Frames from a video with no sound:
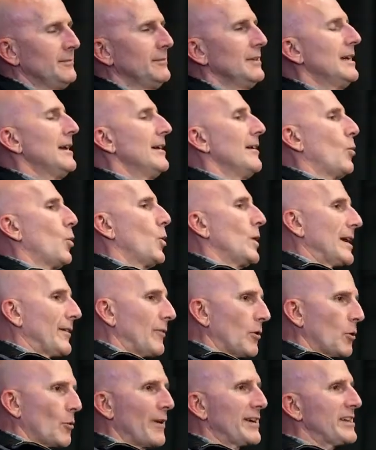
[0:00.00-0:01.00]

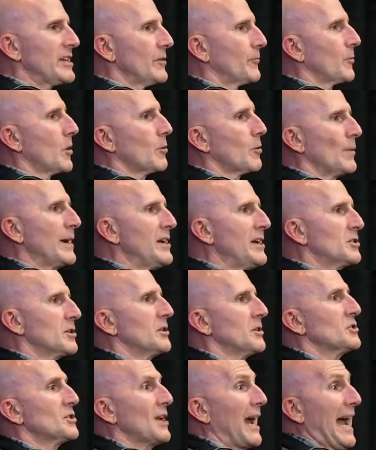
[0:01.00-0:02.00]
whatever different
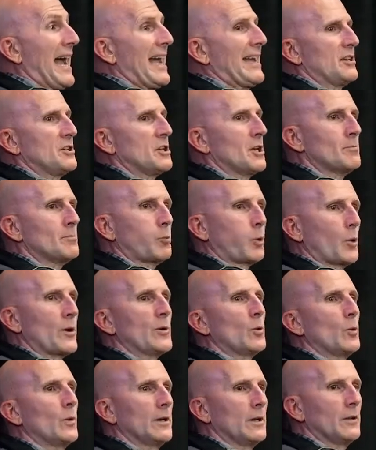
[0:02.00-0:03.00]
reasons, I had done pretty
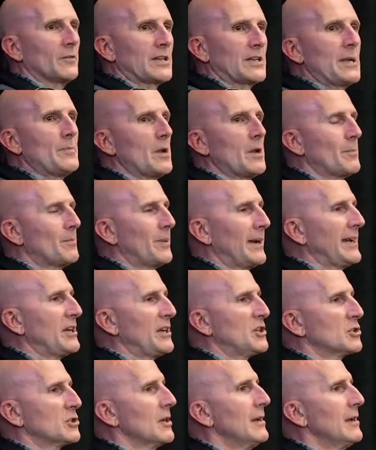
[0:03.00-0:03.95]
well of keeping pace